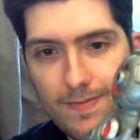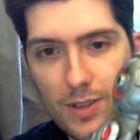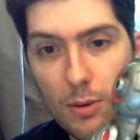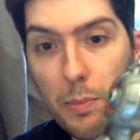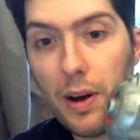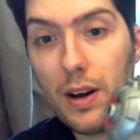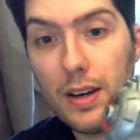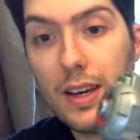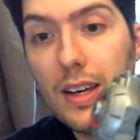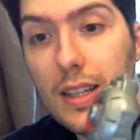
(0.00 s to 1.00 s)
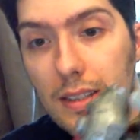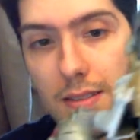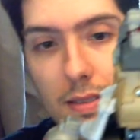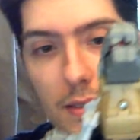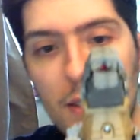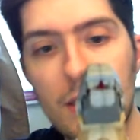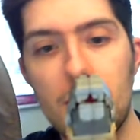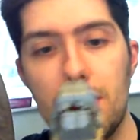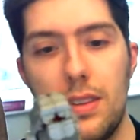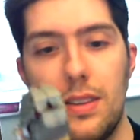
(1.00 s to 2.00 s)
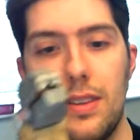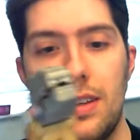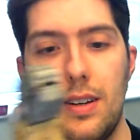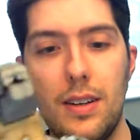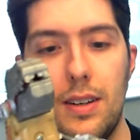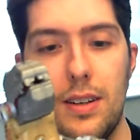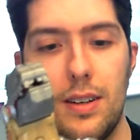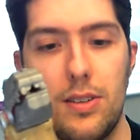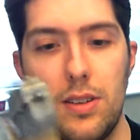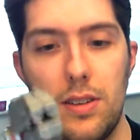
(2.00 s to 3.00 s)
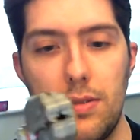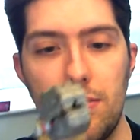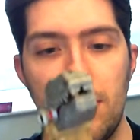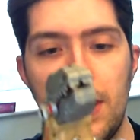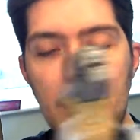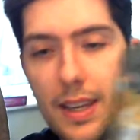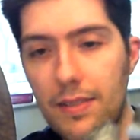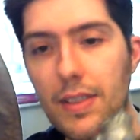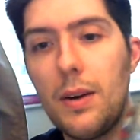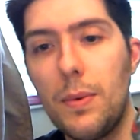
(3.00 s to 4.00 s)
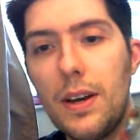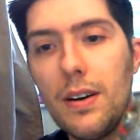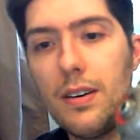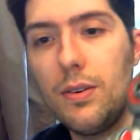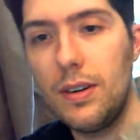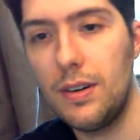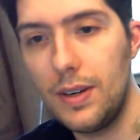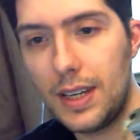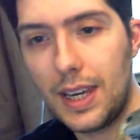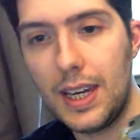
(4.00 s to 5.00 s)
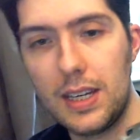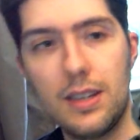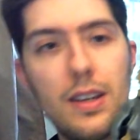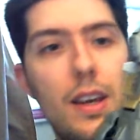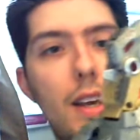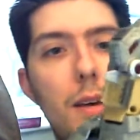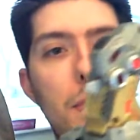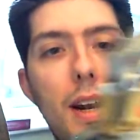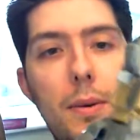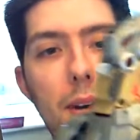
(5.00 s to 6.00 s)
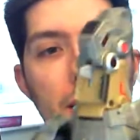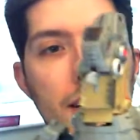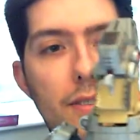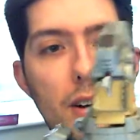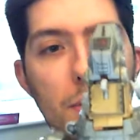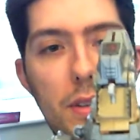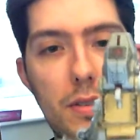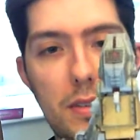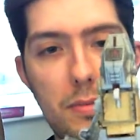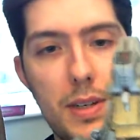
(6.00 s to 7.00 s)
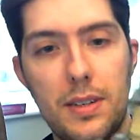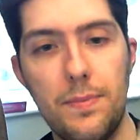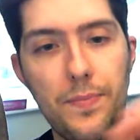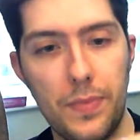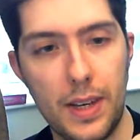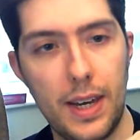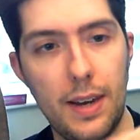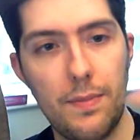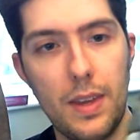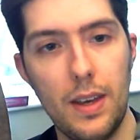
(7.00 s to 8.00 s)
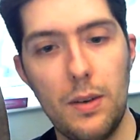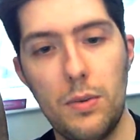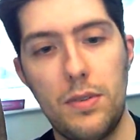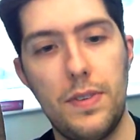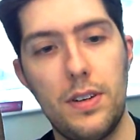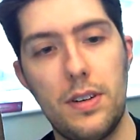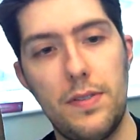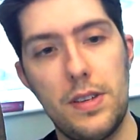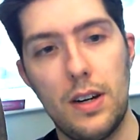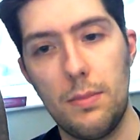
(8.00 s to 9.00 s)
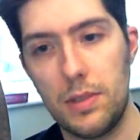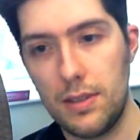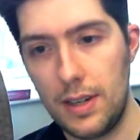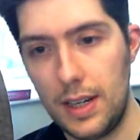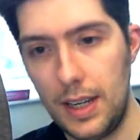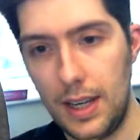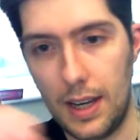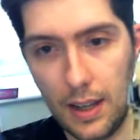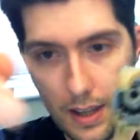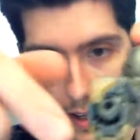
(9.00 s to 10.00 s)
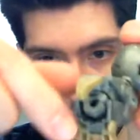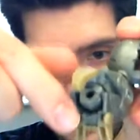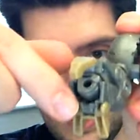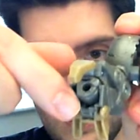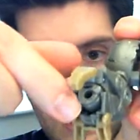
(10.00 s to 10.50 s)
come apart in your hands, although there's nothing really to give that away, or no indication. But anyway, carrying on with the transformation, we'll just finish off his arms. So in here, he's